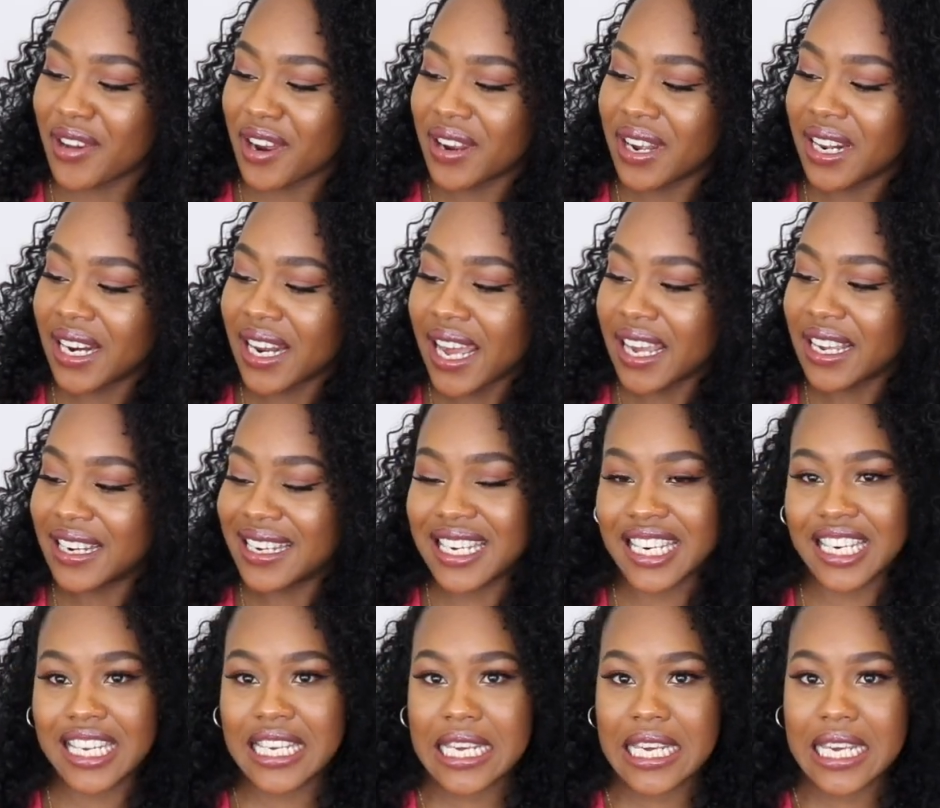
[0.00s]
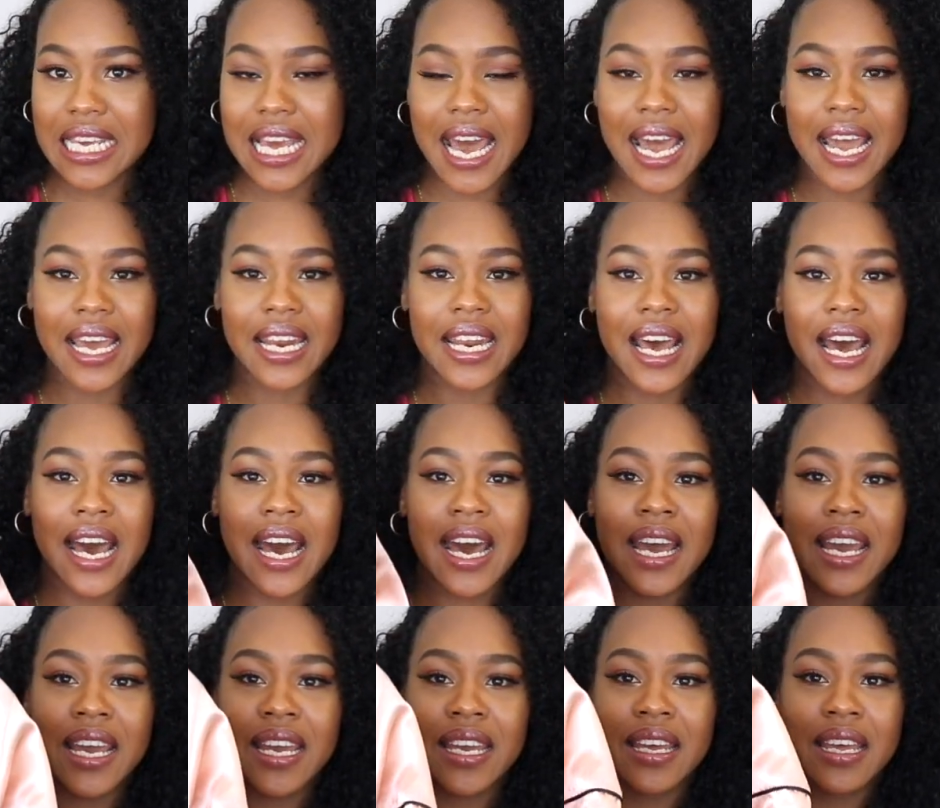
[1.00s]
very like chic, and
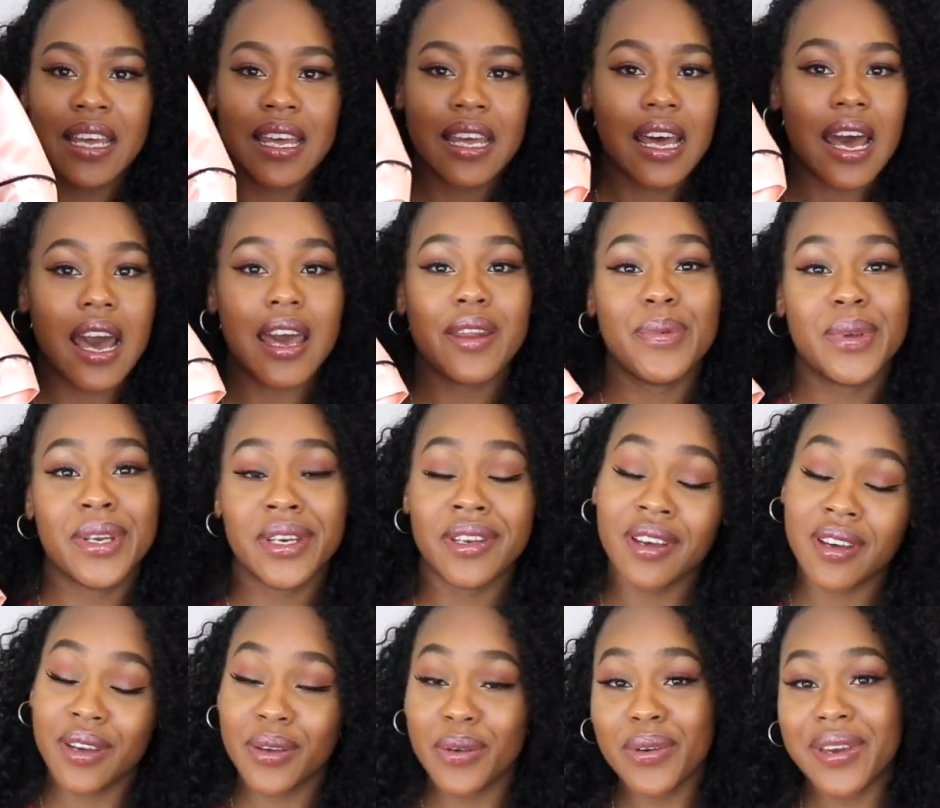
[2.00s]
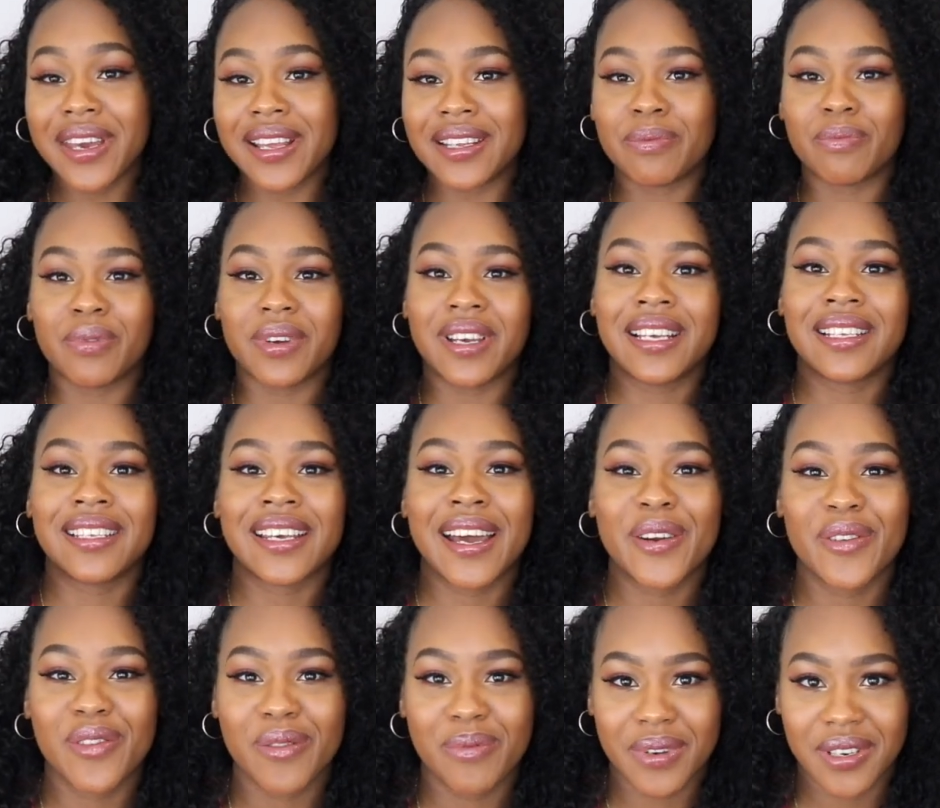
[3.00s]
I mean, who gets
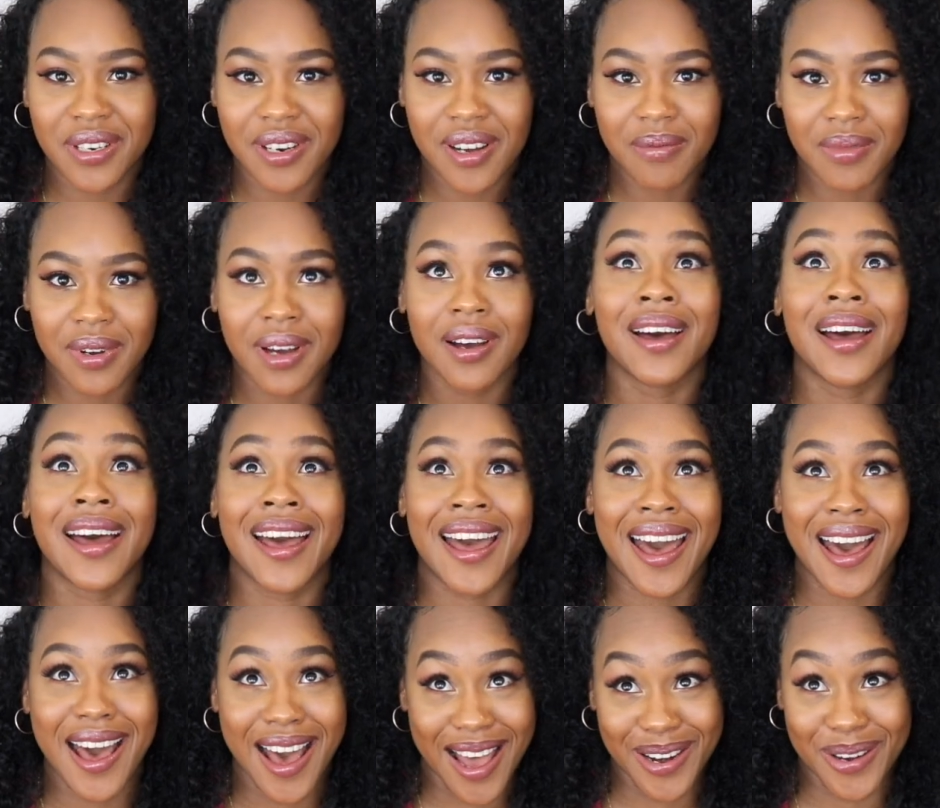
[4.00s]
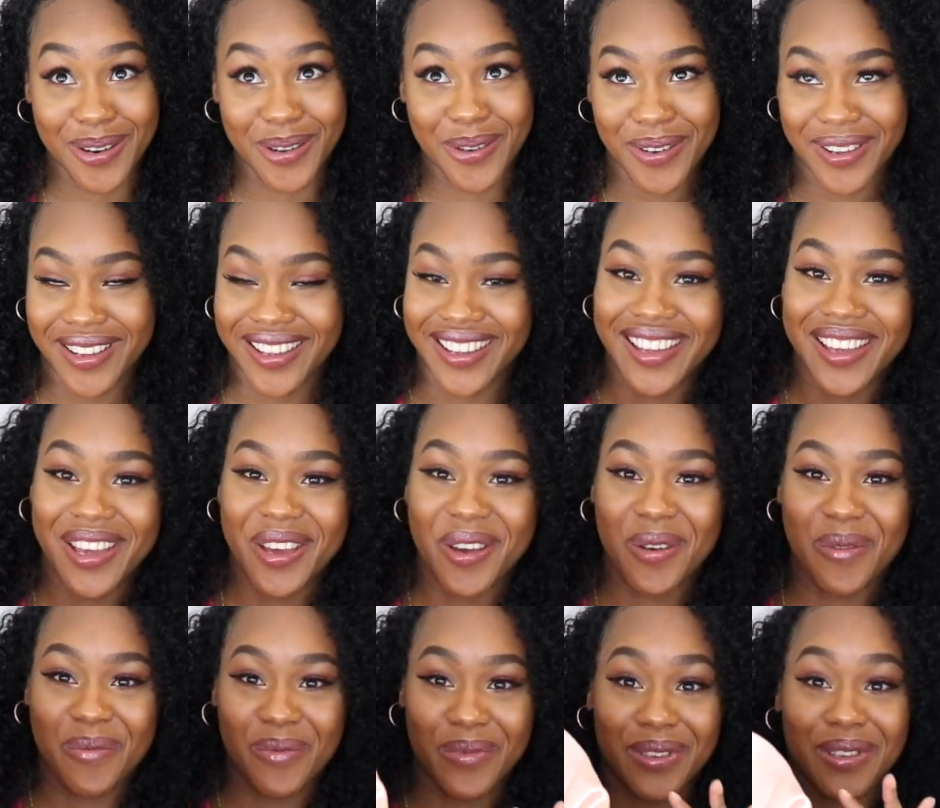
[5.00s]
excited over pajama? I do.
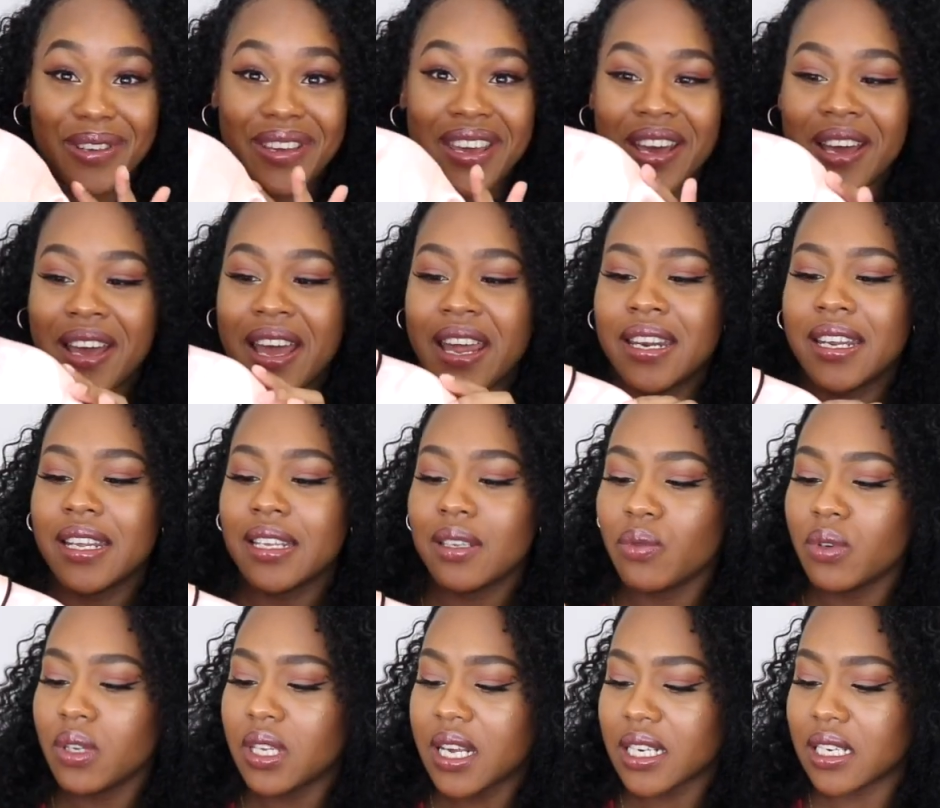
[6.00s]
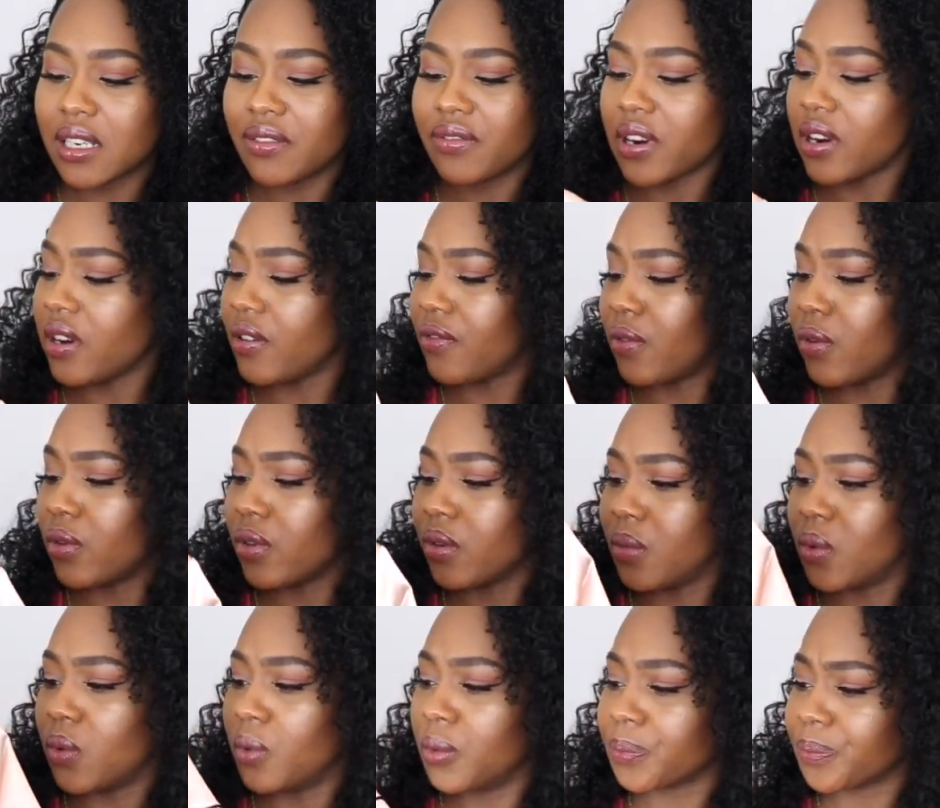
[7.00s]
So yeah, and this was actually very
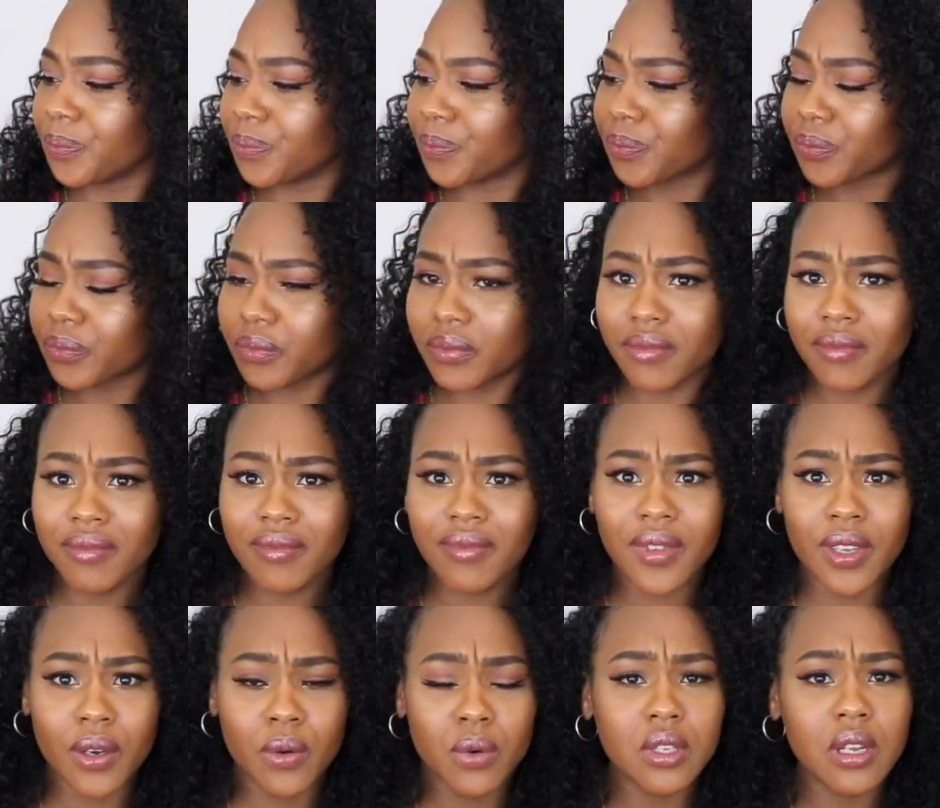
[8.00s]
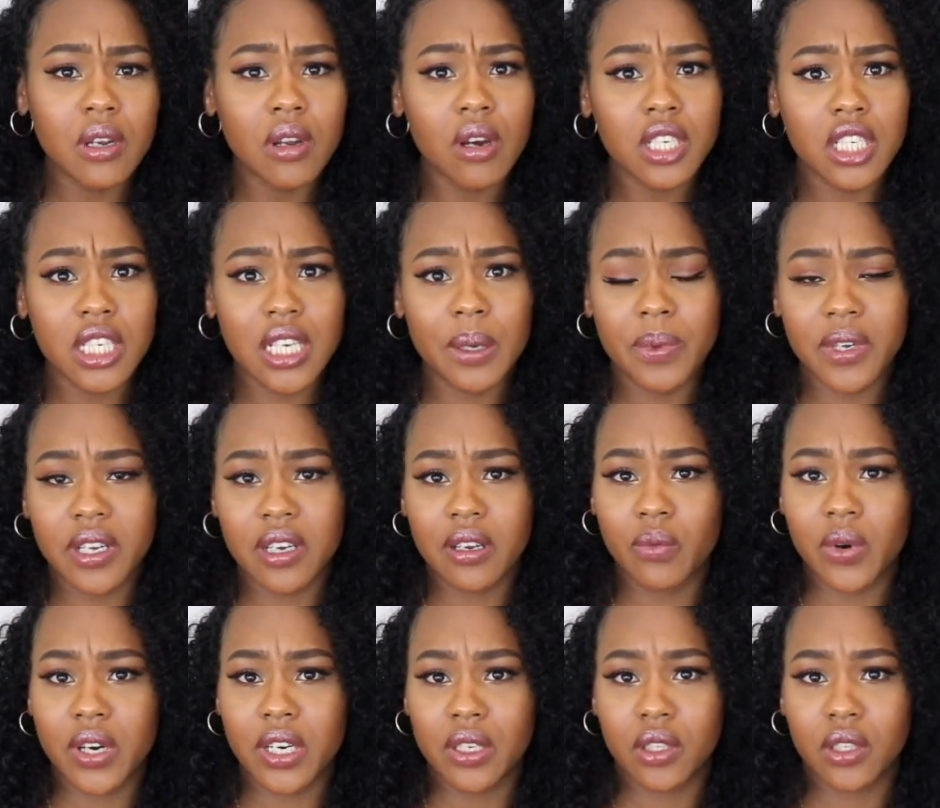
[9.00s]
affordable. It was a lot cheaper than the one